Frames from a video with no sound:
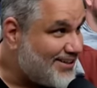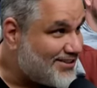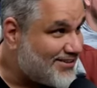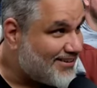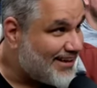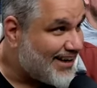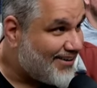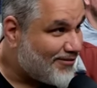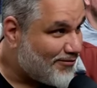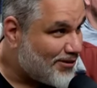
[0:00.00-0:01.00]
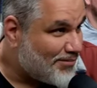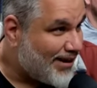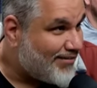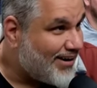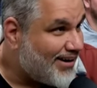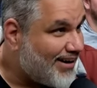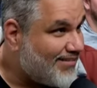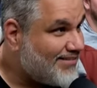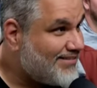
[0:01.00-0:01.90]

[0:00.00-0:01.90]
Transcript: stroking out real bad right now.